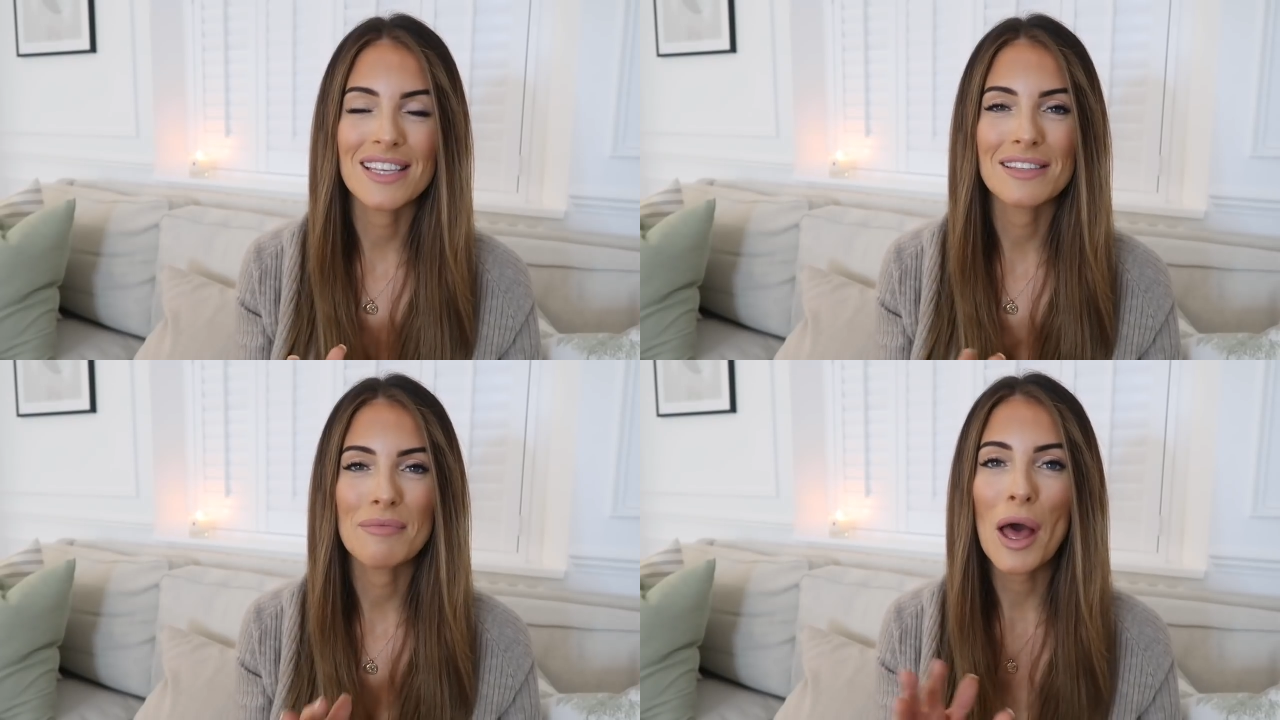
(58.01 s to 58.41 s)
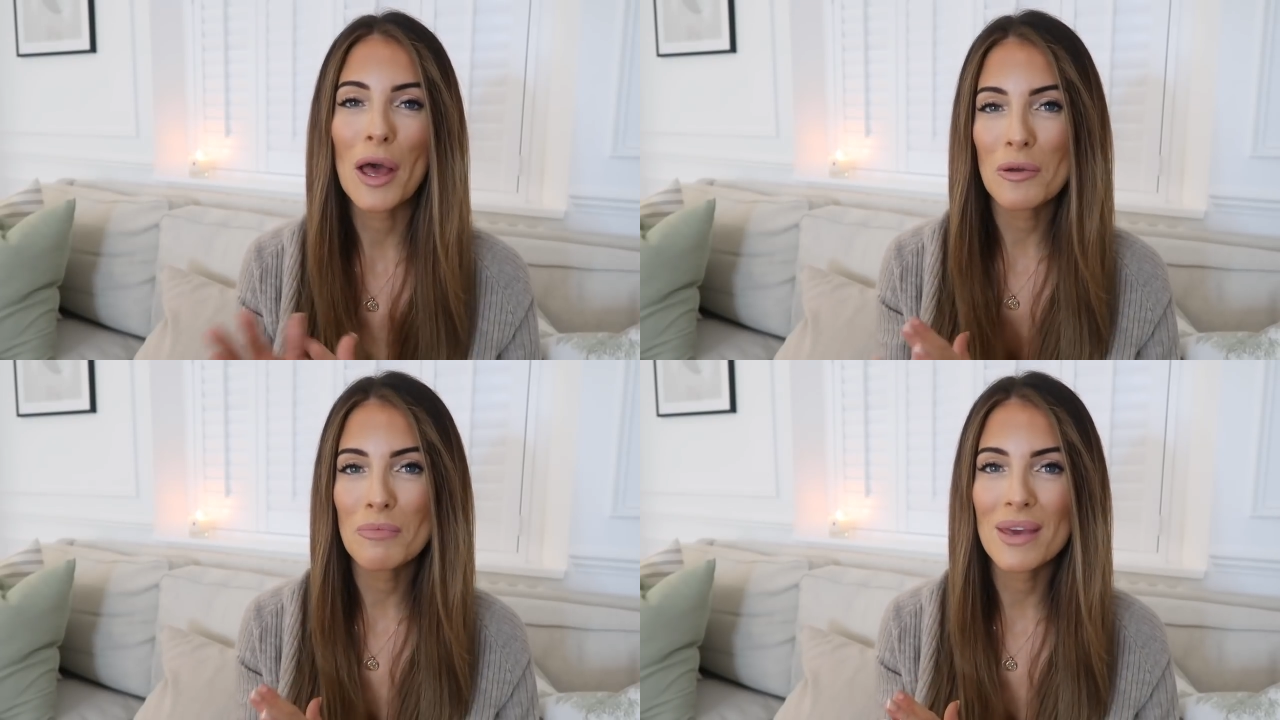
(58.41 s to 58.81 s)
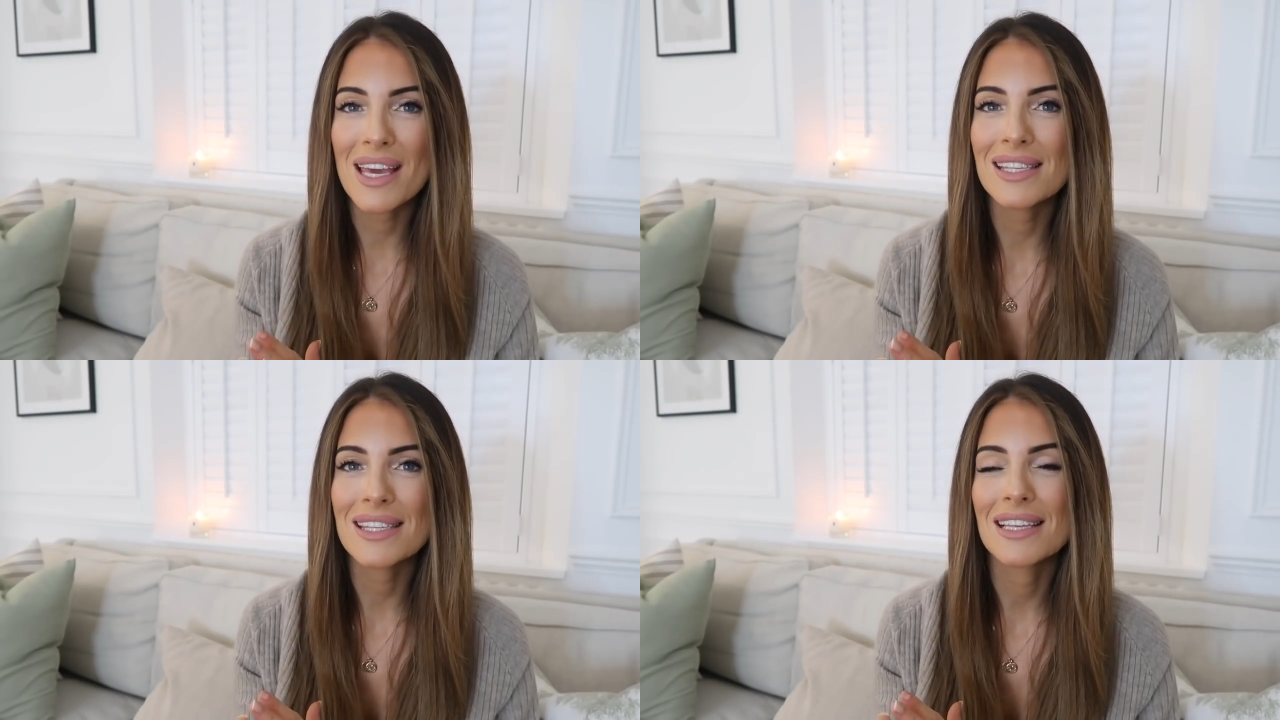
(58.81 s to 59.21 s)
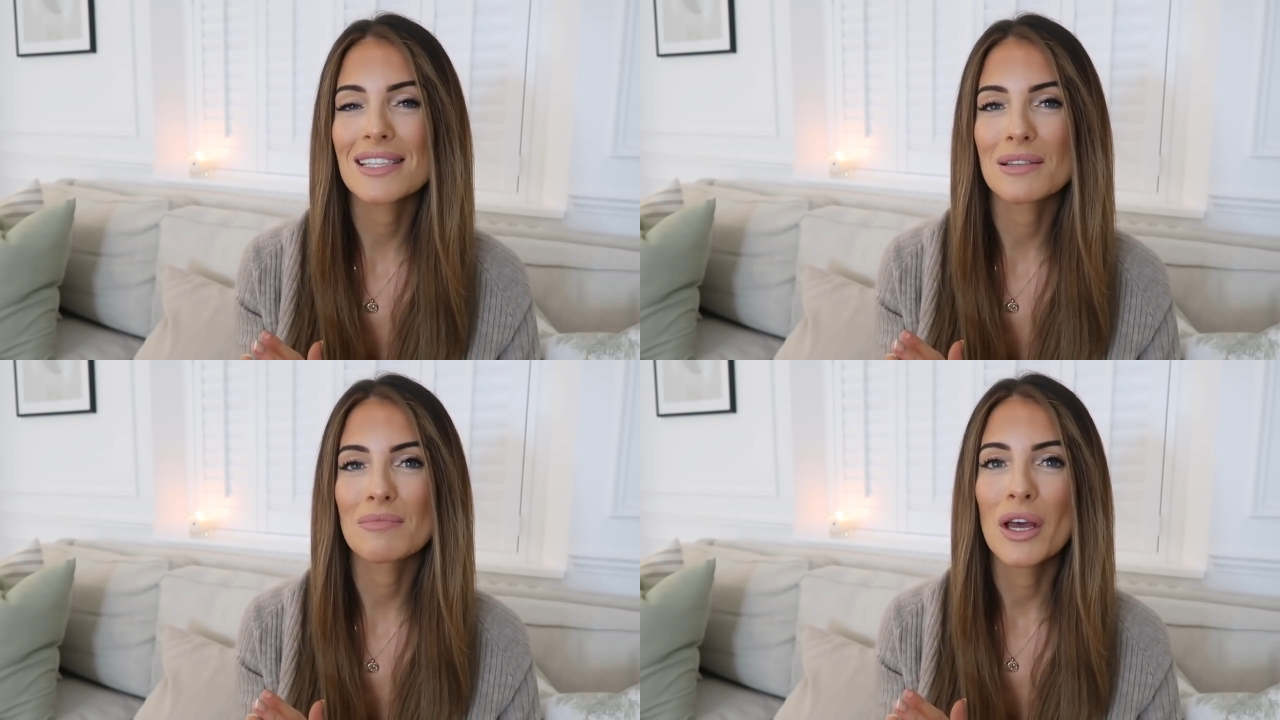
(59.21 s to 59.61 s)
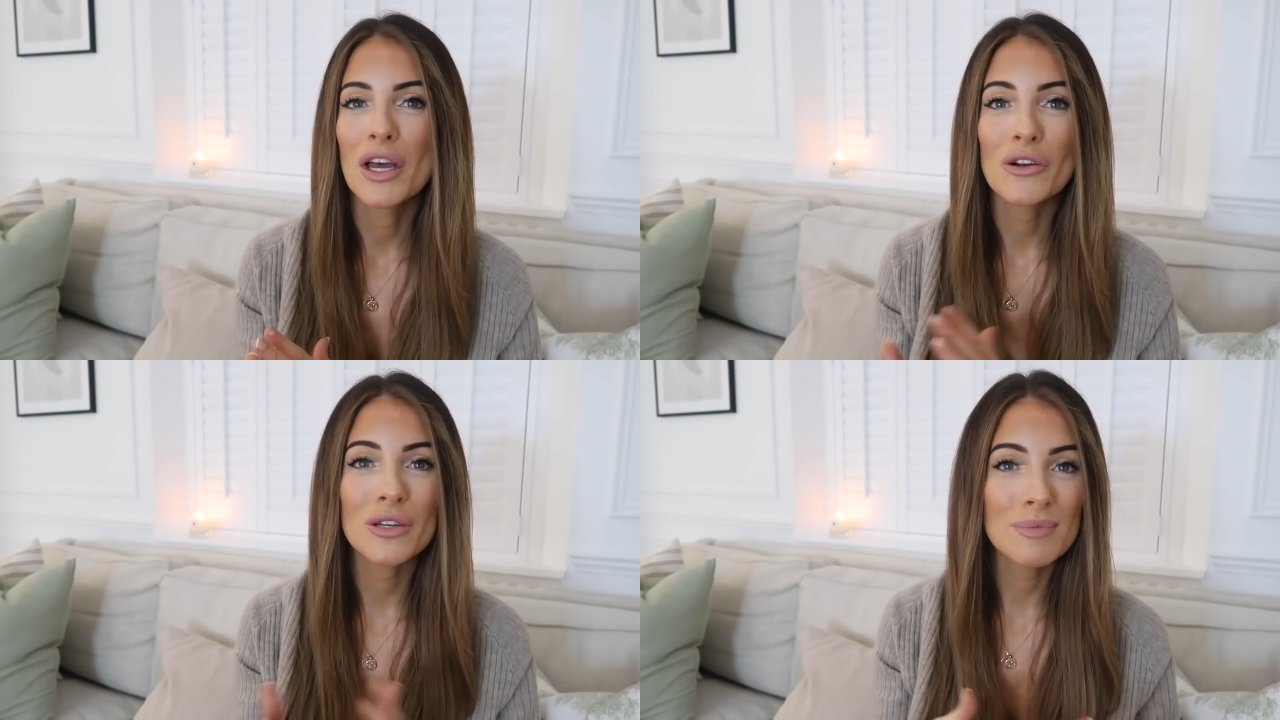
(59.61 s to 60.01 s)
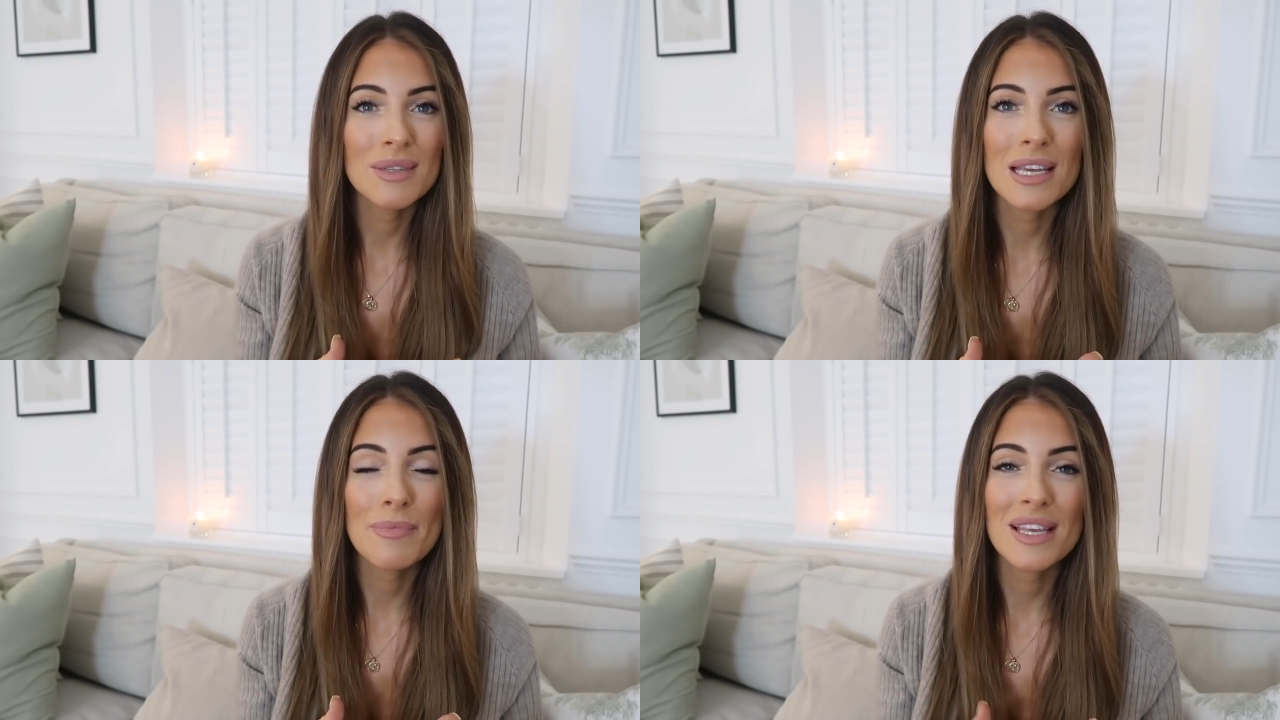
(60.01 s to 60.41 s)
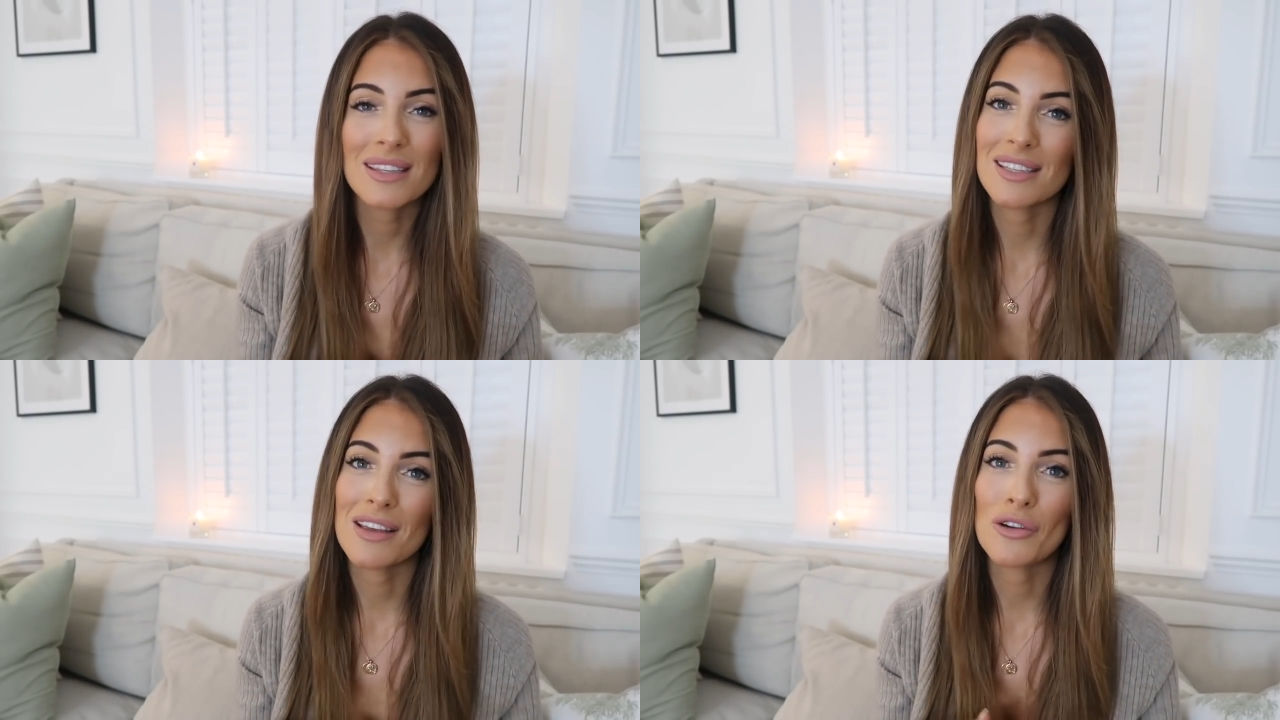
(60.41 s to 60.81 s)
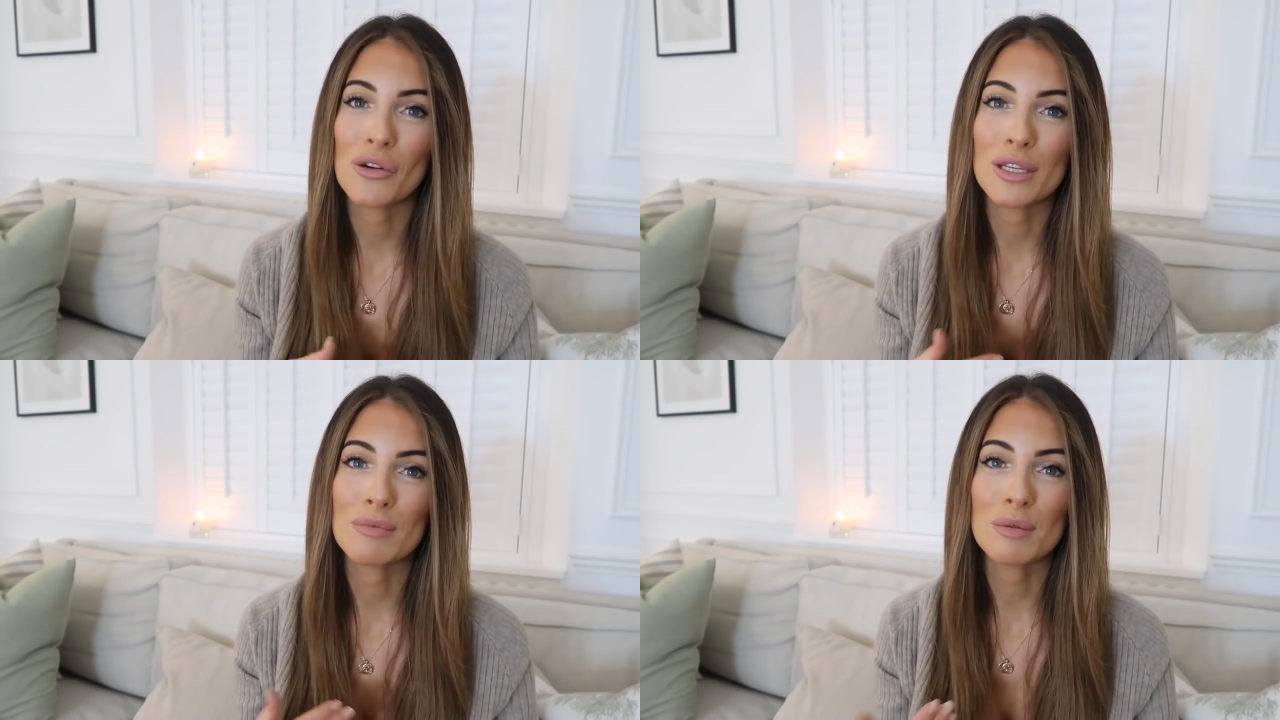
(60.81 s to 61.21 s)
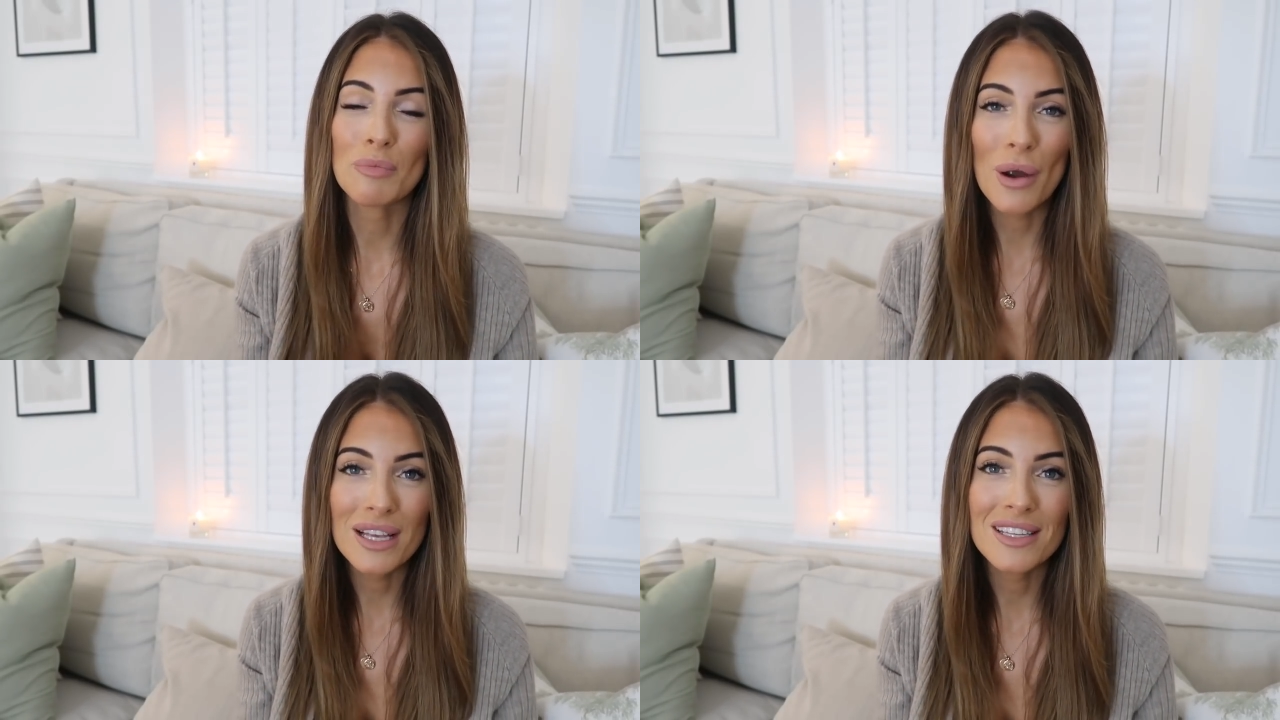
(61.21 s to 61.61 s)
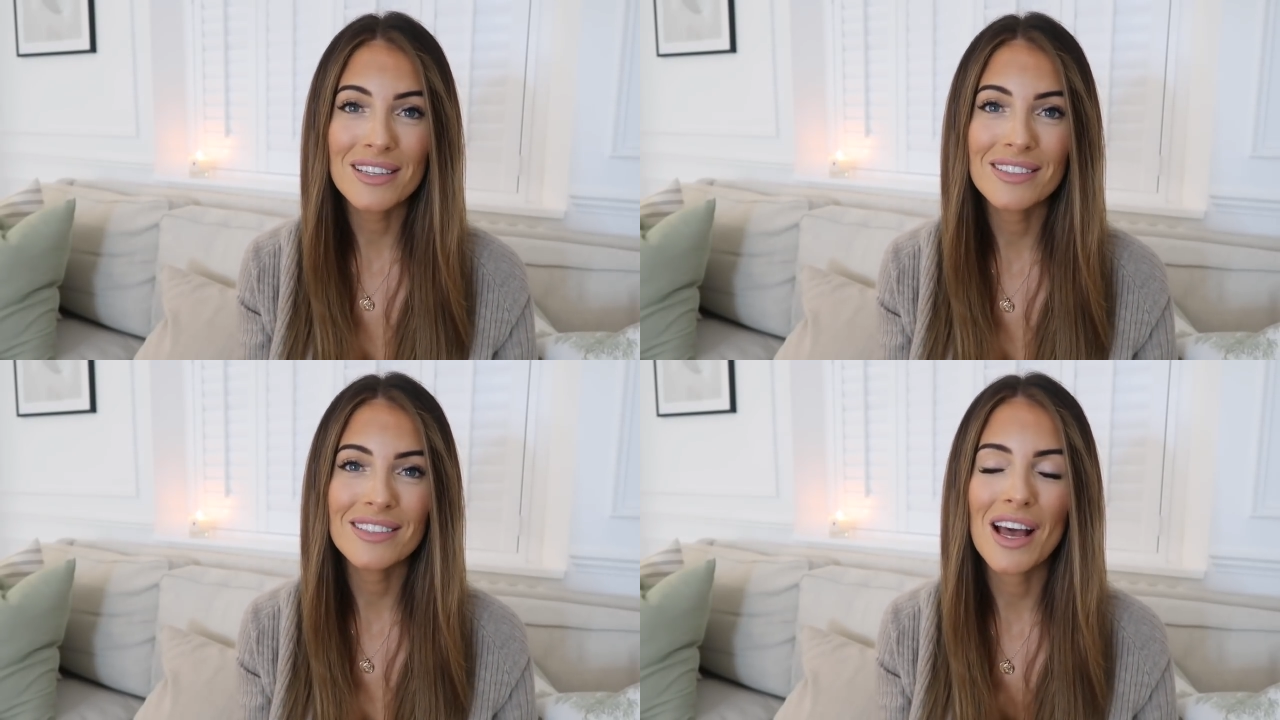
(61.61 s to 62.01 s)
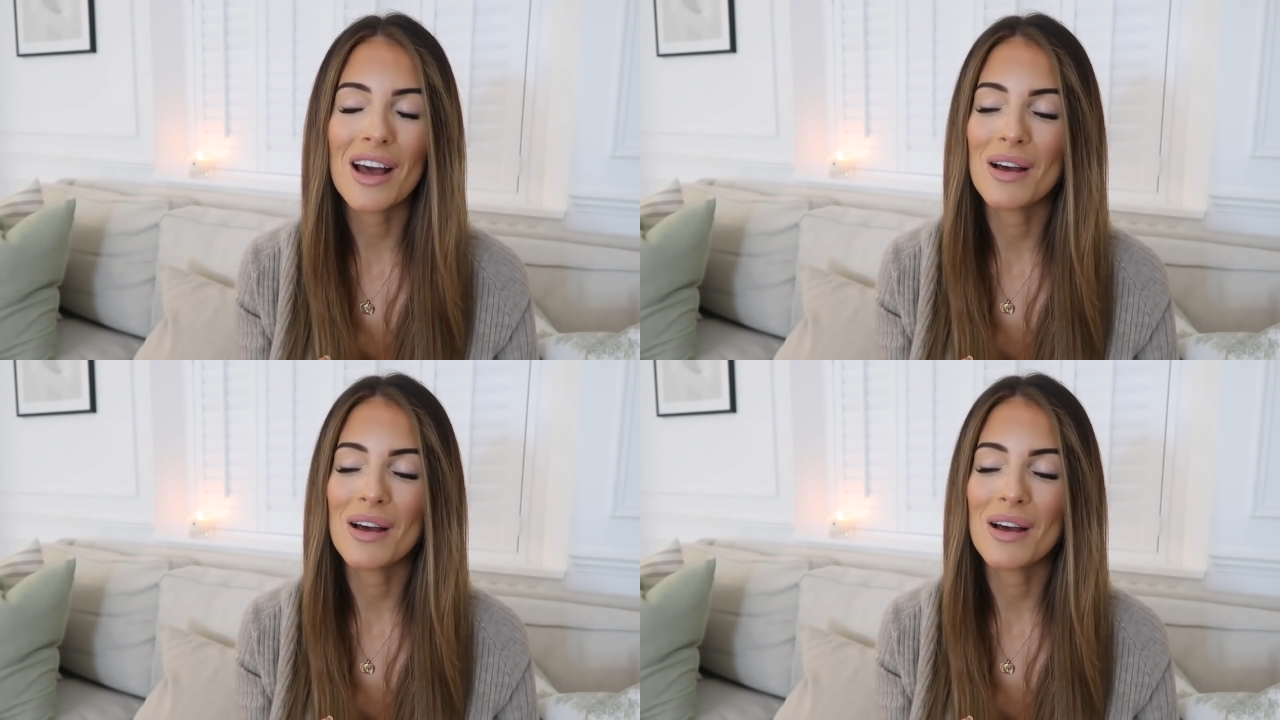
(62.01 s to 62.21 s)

There's some home bits, there's some Christmassy bits, there's even a Christmas present.